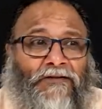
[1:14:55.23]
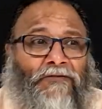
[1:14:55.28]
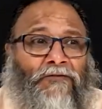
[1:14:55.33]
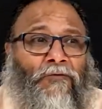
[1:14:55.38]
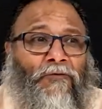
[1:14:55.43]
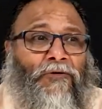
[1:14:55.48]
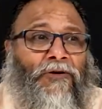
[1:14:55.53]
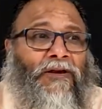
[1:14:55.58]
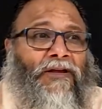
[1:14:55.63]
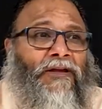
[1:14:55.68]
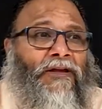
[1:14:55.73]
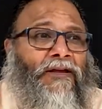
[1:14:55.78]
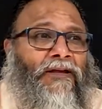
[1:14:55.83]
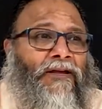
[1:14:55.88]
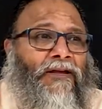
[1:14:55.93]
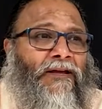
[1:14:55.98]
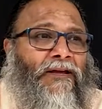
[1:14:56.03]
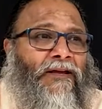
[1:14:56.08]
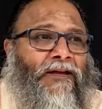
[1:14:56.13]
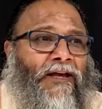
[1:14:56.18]
It is
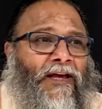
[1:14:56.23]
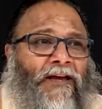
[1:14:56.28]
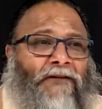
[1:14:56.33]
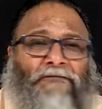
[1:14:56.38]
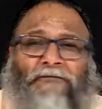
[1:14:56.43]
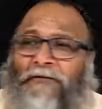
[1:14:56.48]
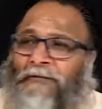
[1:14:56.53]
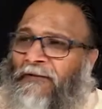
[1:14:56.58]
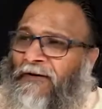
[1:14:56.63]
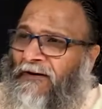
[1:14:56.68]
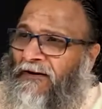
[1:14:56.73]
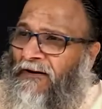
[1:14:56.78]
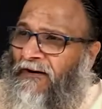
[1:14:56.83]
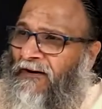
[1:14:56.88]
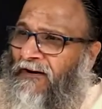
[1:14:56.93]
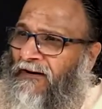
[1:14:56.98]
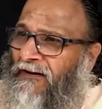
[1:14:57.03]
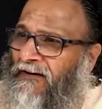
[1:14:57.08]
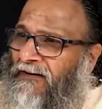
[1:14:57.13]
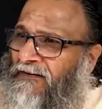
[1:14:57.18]
only
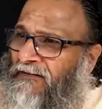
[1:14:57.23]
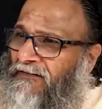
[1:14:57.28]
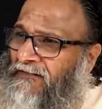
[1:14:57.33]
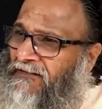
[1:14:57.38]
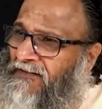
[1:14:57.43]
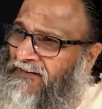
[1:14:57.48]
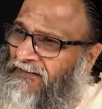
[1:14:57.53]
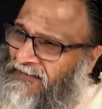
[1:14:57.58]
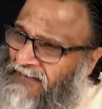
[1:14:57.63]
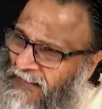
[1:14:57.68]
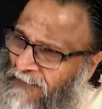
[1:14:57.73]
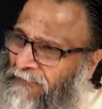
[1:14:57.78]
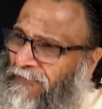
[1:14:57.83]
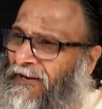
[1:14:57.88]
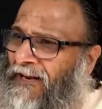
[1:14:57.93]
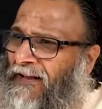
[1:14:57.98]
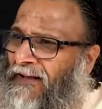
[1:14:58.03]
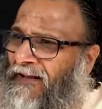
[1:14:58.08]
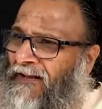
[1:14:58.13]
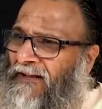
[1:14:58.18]
ephemeral, it is just
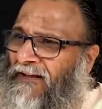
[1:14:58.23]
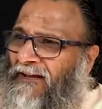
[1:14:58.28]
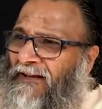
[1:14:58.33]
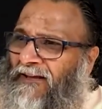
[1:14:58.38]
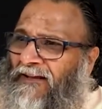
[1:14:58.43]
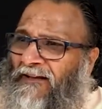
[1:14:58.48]
happening.